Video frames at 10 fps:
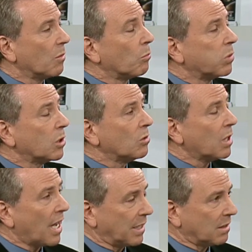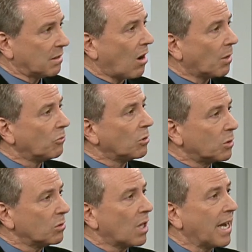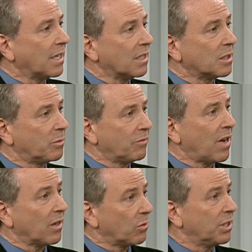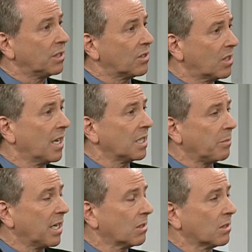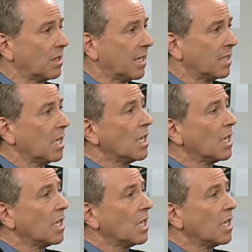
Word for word: blue light, harmful blue light, has been found in recent studies, medical studies,